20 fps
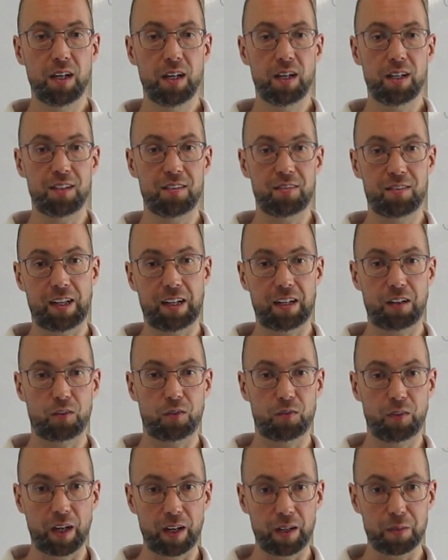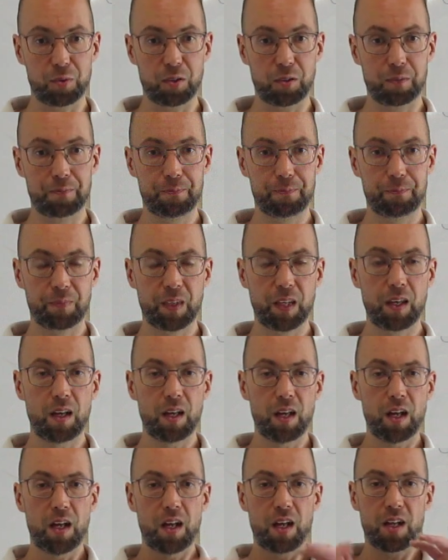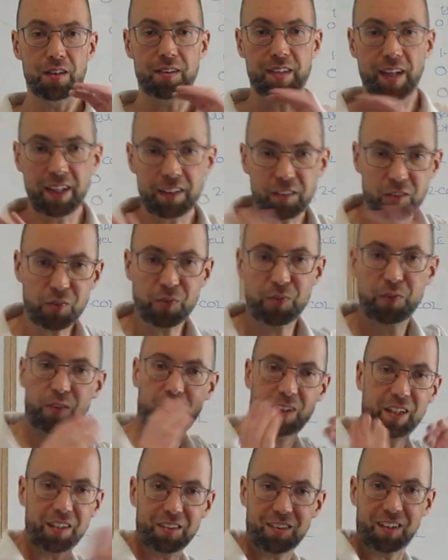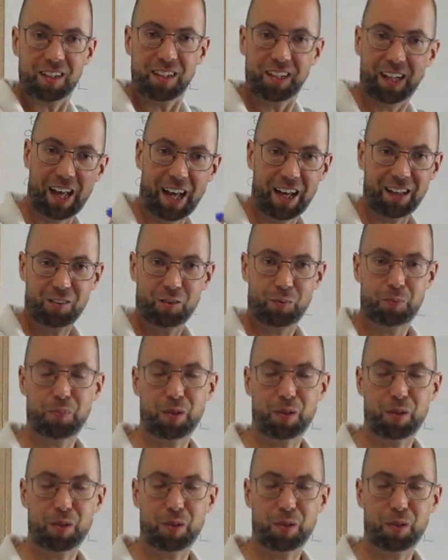is satisfiable. That's for like the last